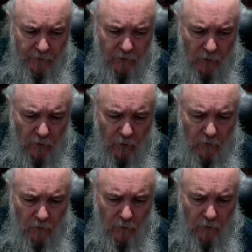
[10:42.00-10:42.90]
So
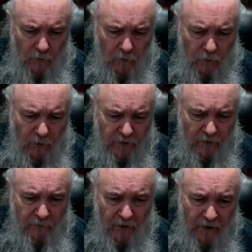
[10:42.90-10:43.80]
when
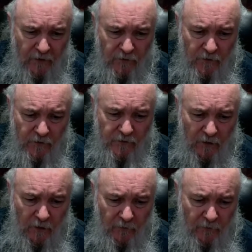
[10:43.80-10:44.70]
you find
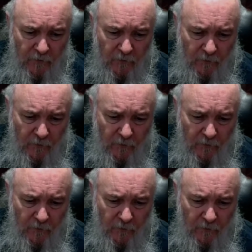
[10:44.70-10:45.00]
yourself